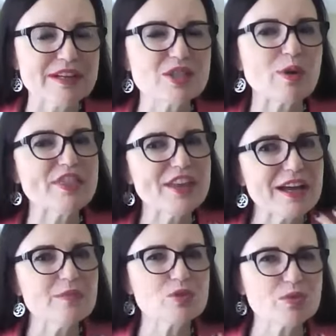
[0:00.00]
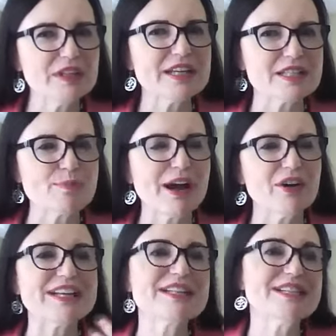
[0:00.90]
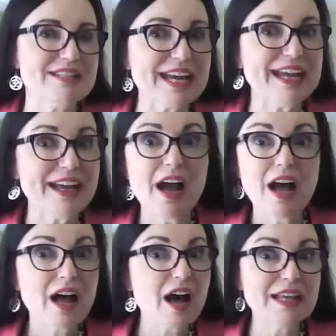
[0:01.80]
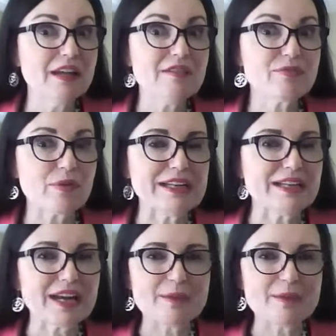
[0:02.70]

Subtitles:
So I think I was really inspired. And today I love writing.